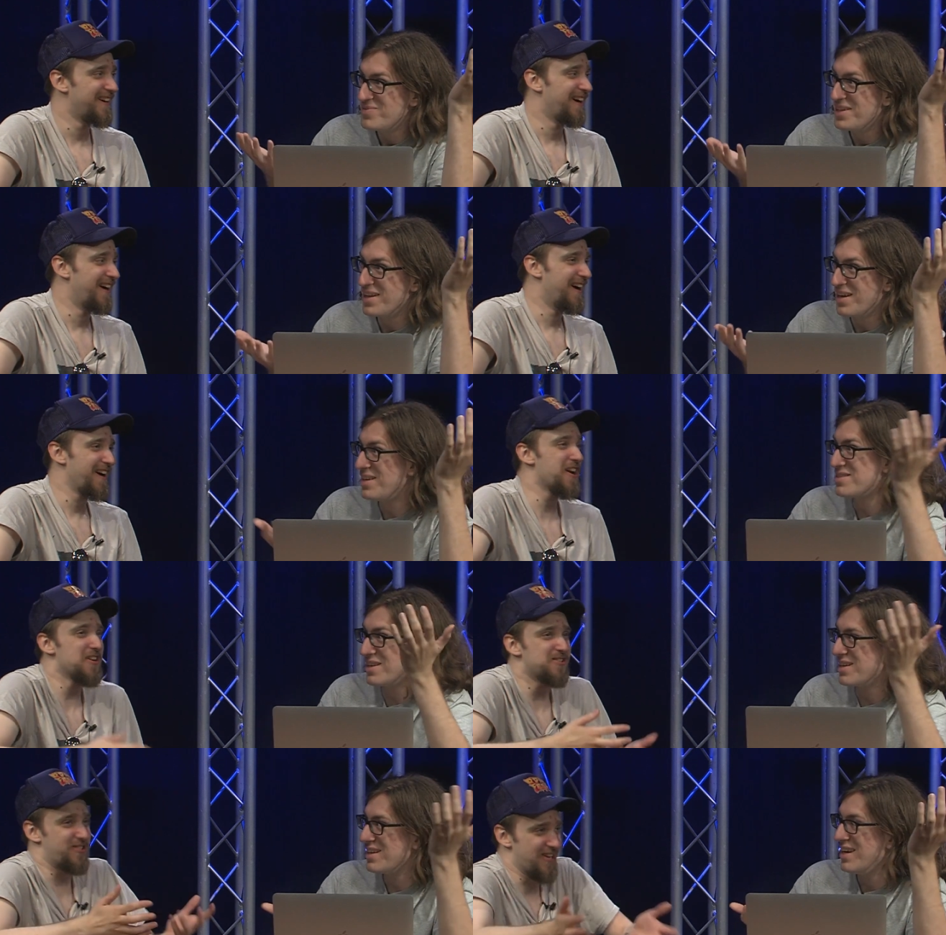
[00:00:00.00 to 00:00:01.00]
Speaker 1: It, it,
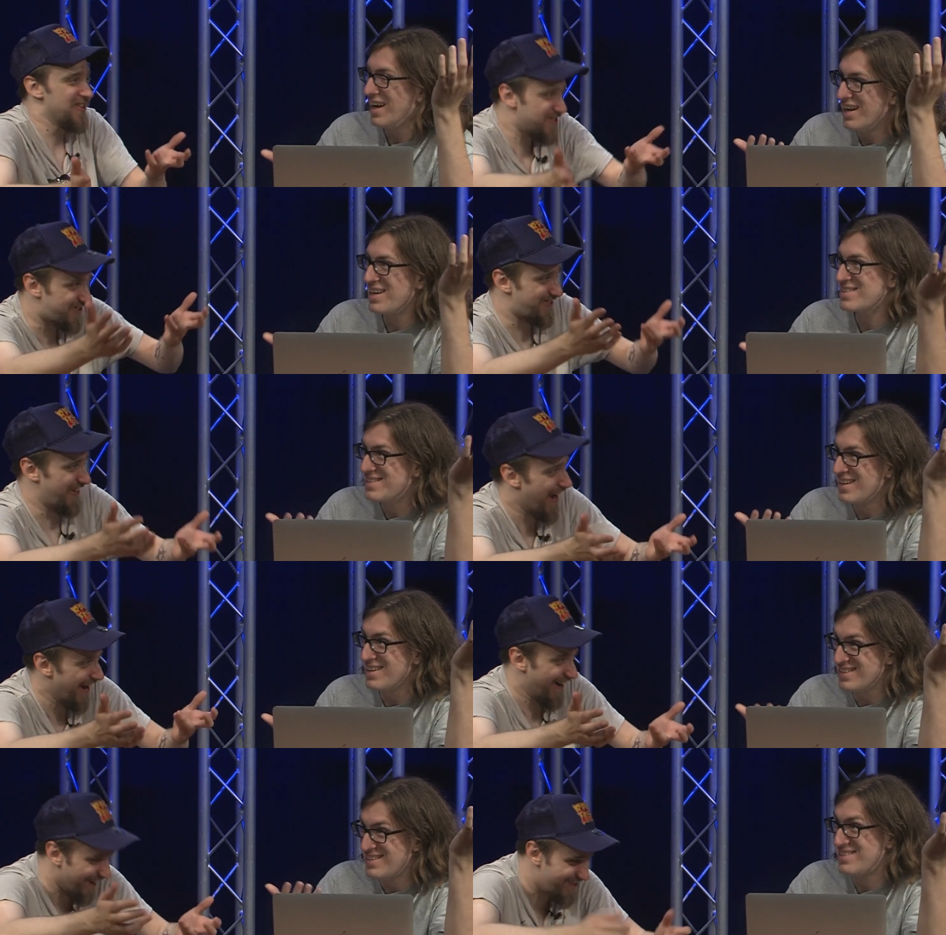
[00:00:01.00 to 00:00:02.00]
exists, it exists,
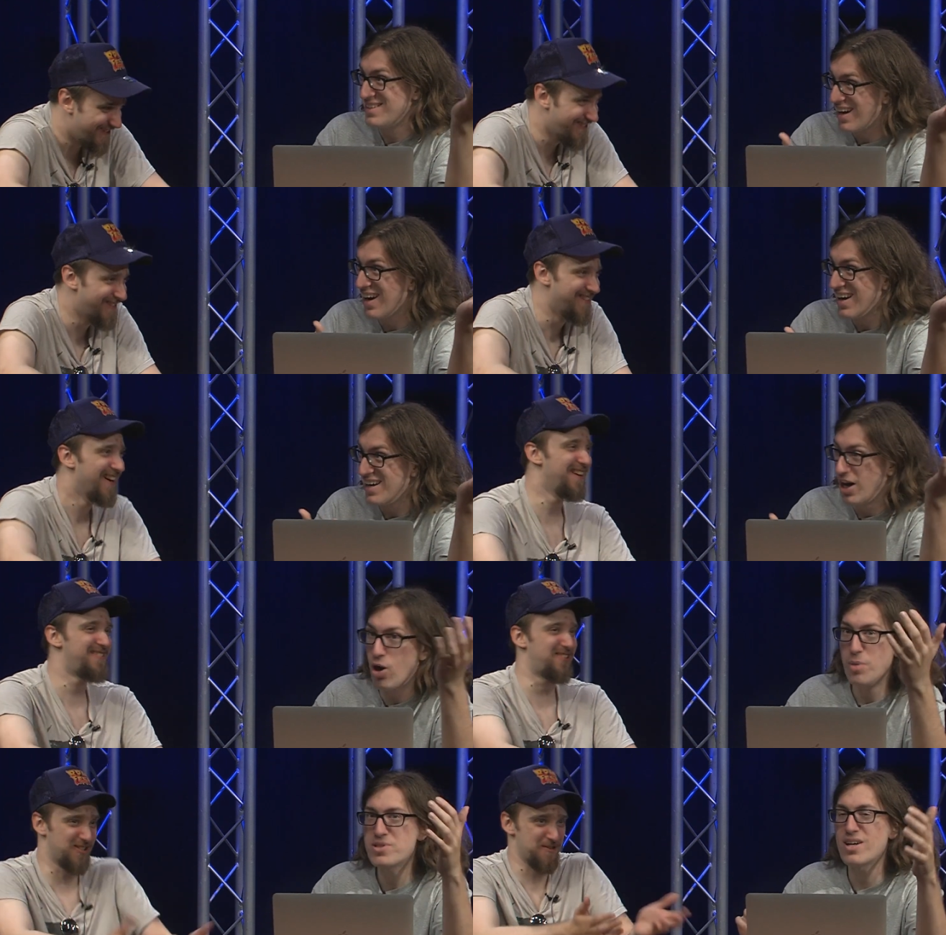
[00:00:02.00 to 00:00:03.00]
yeah. Yeah. Oh,
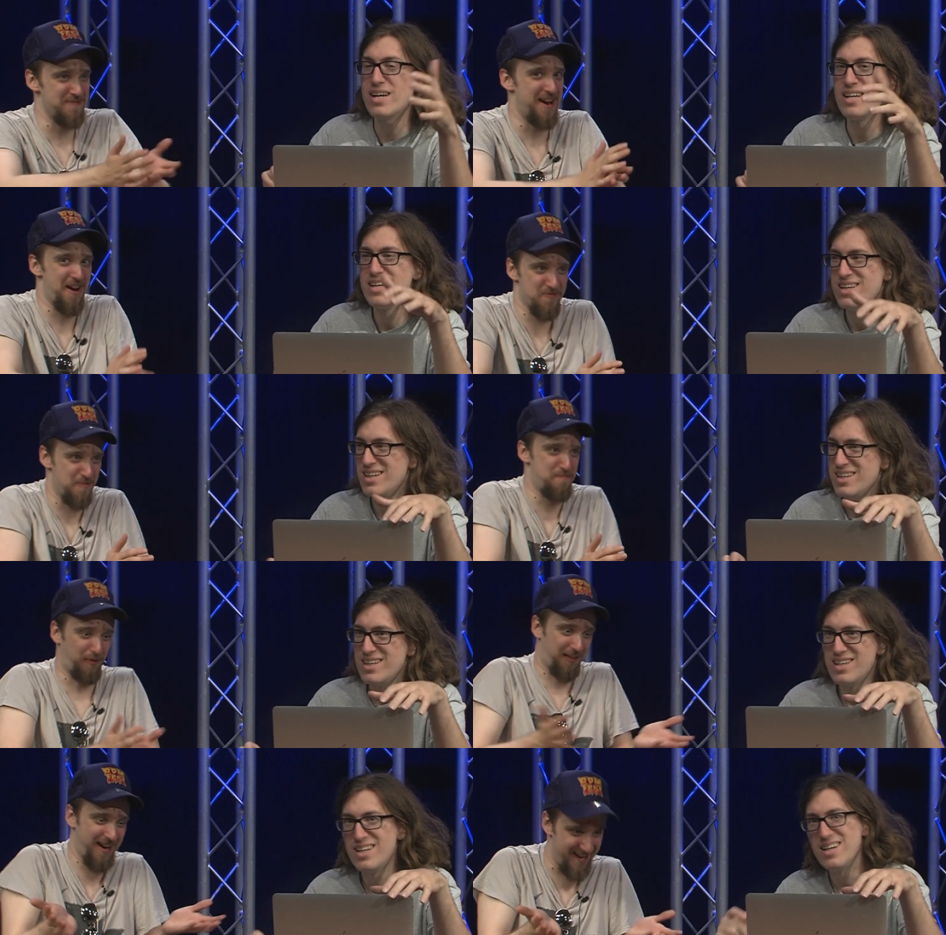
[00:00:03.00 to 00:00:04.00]
I'm Doesn't sorry. mean anyone
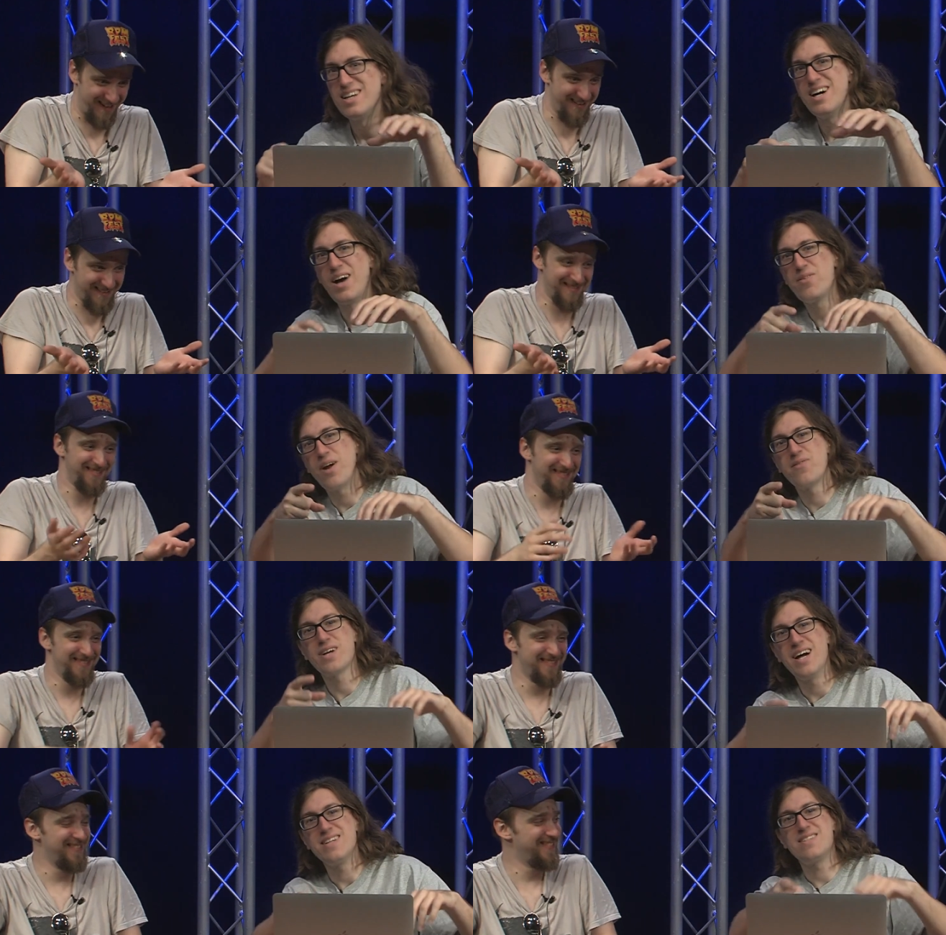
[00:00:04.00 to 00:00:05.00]
played it. I, I
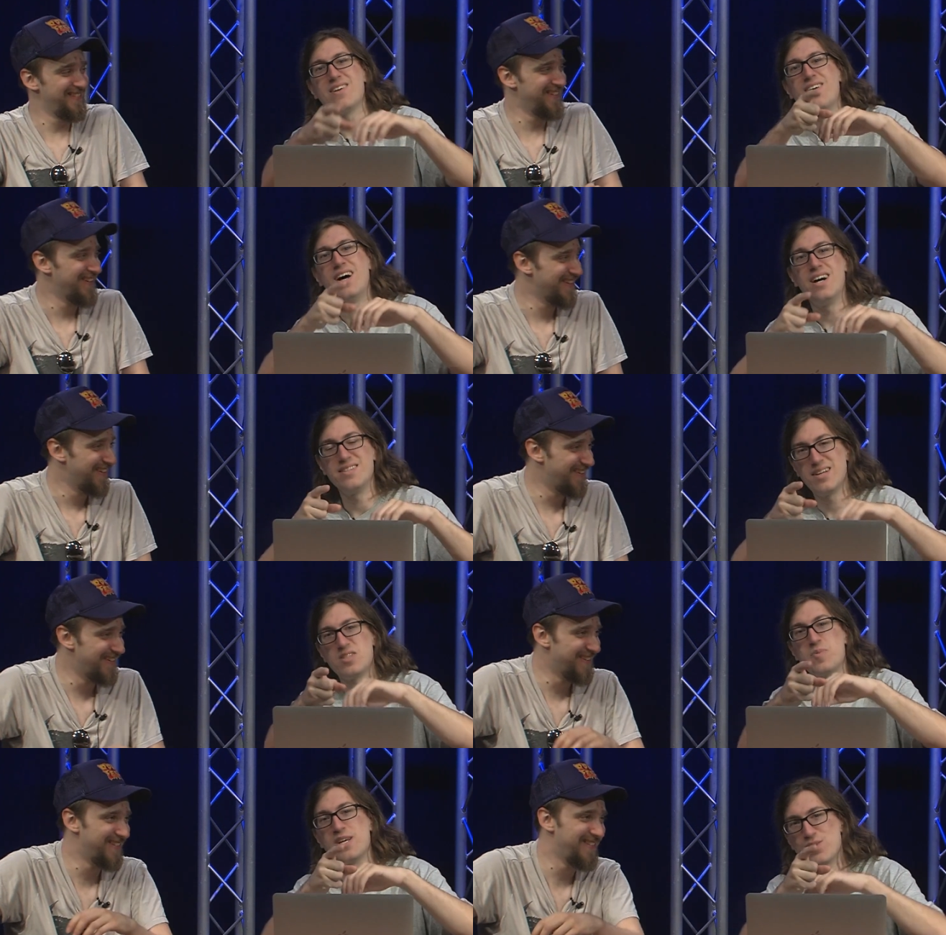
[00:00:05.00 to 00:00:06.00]
forgot Dead, uh, Dead
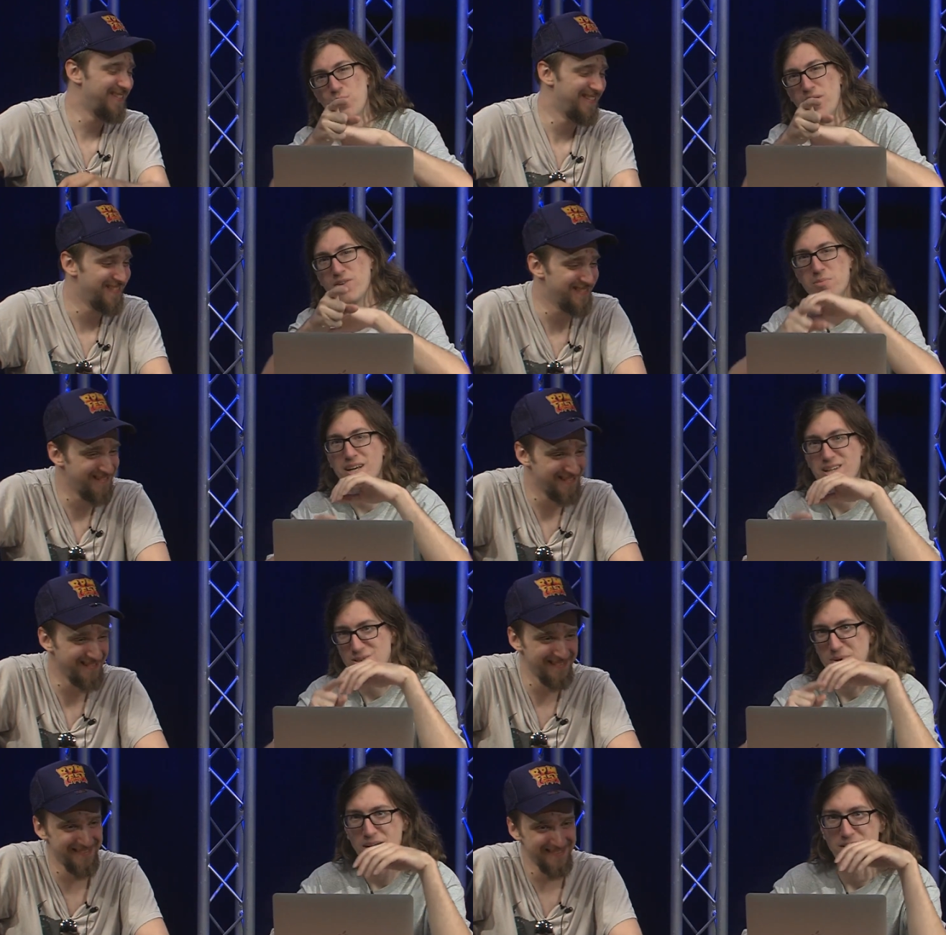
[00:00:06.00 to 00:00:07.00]
Space 1 remake as
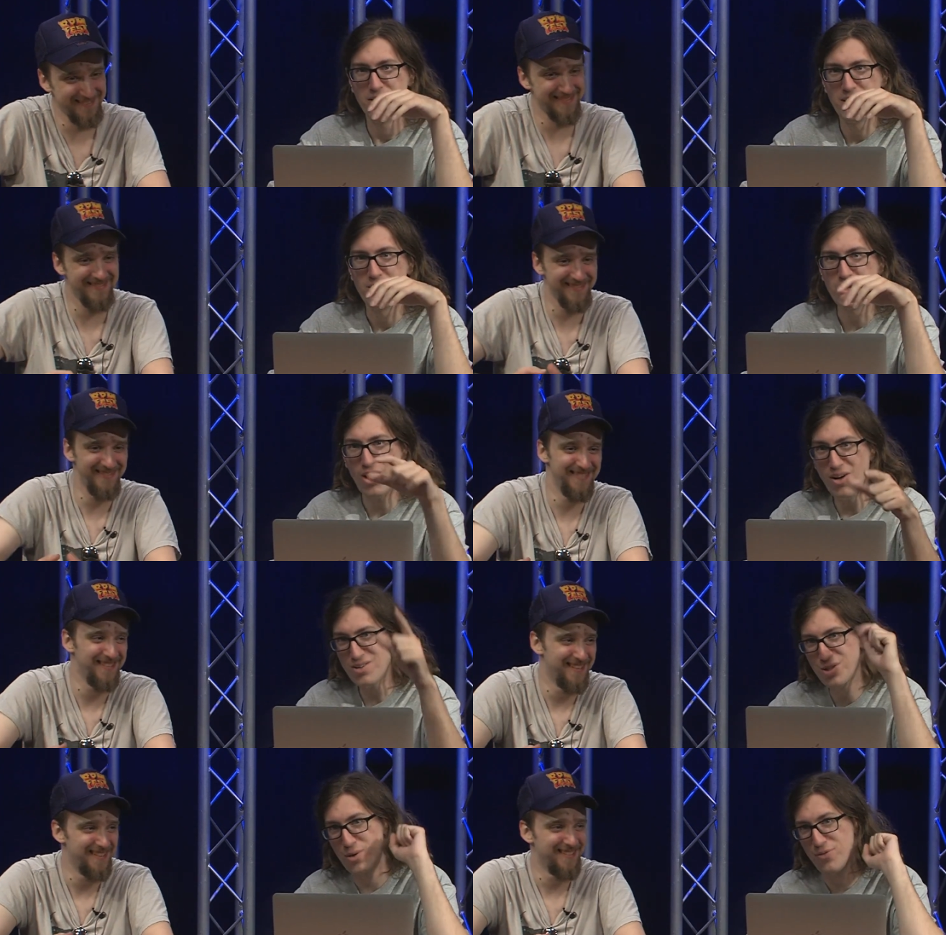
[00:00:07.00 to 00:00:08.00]
well, which
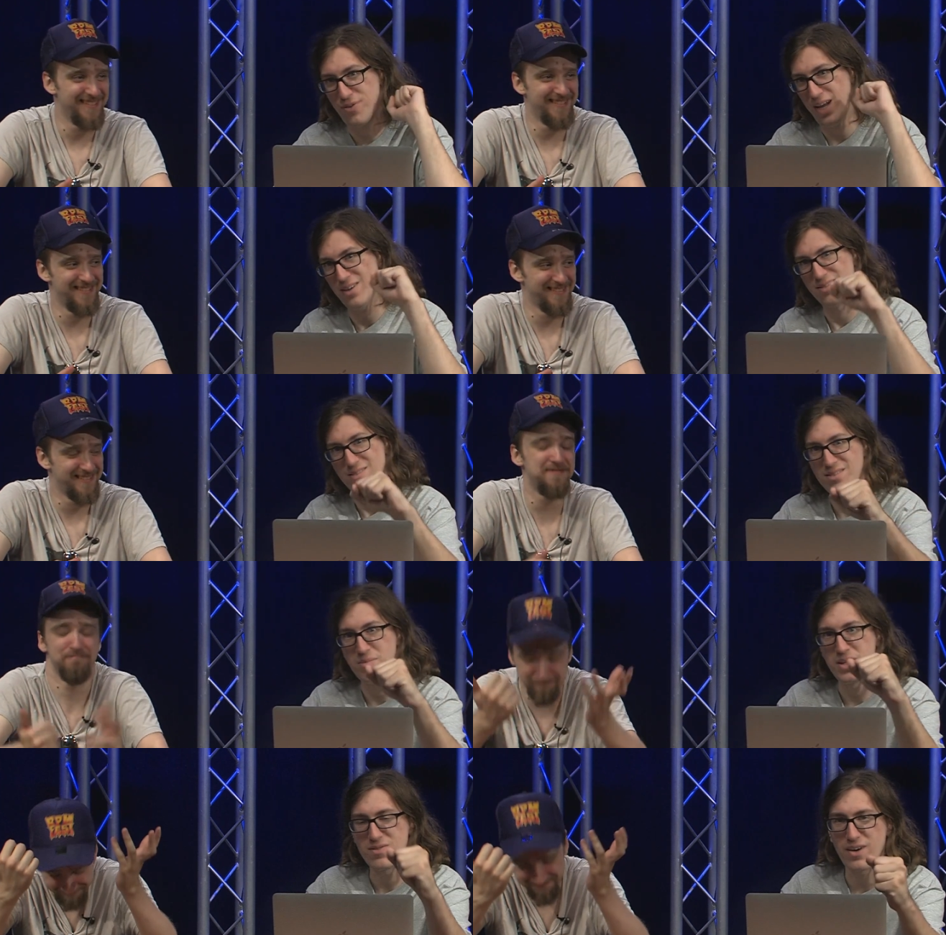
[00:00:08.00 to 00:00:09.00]
also failed to
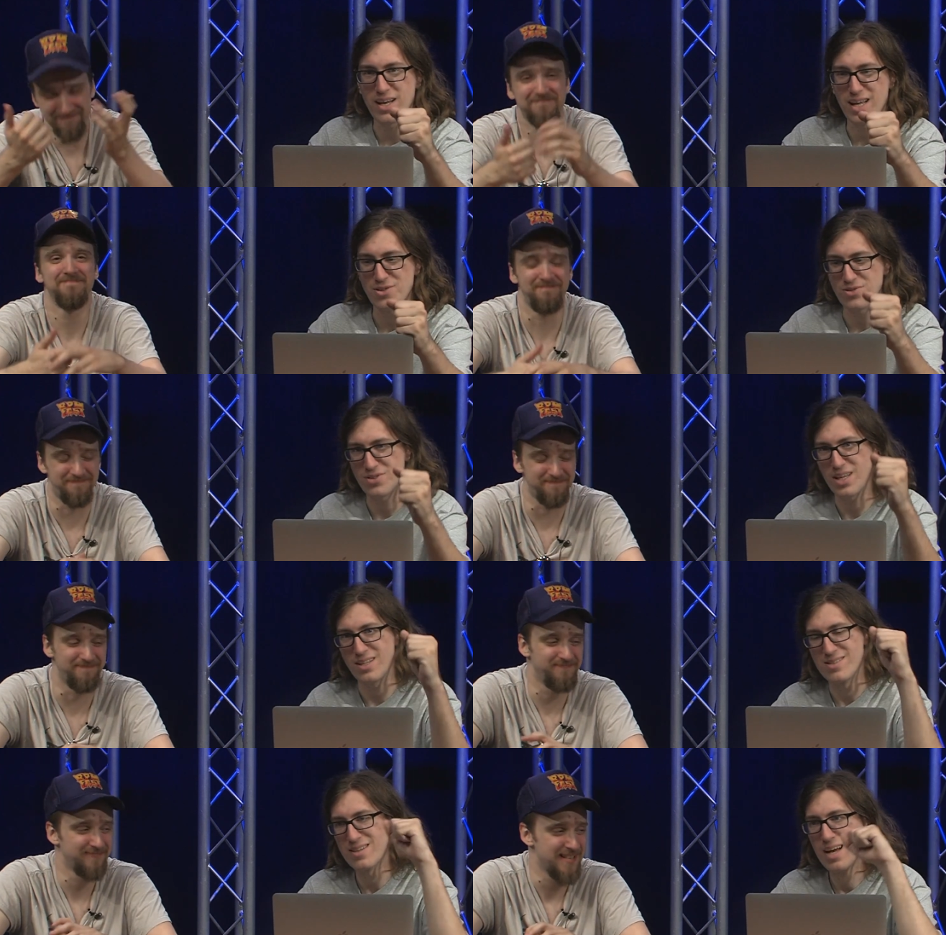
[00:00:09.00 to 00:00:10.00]
meet financial mm -hmm.
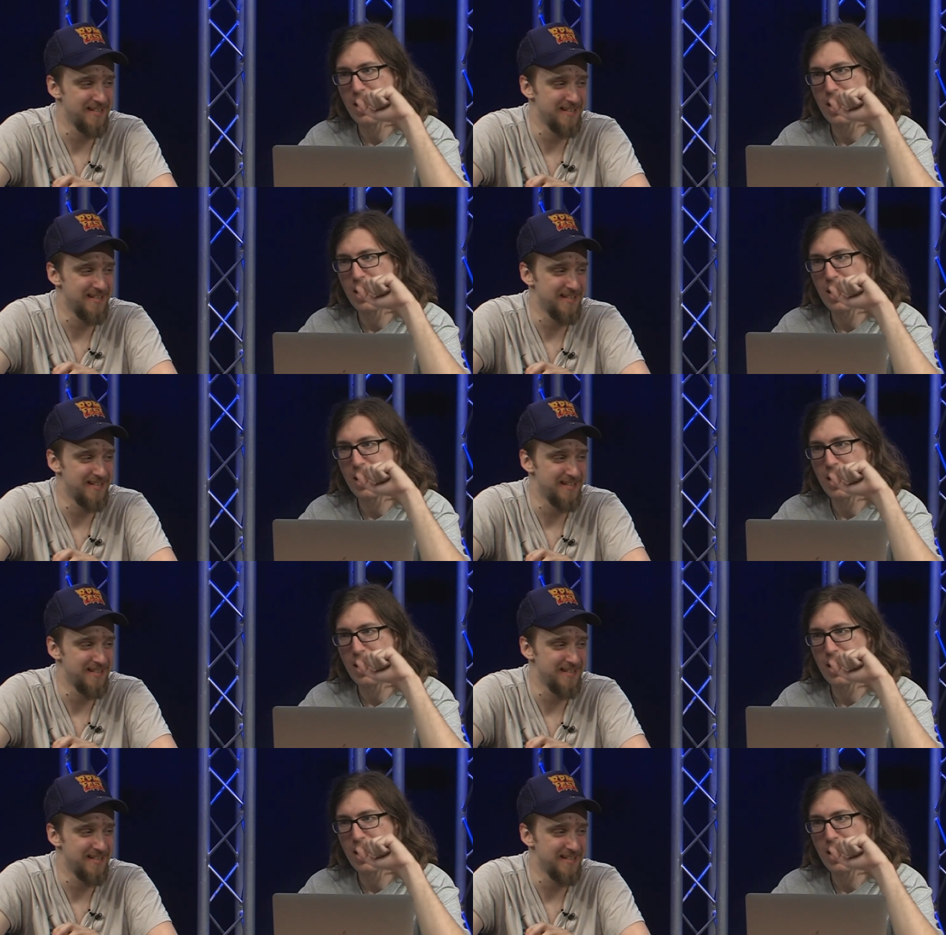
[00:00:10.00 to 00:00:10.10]
things.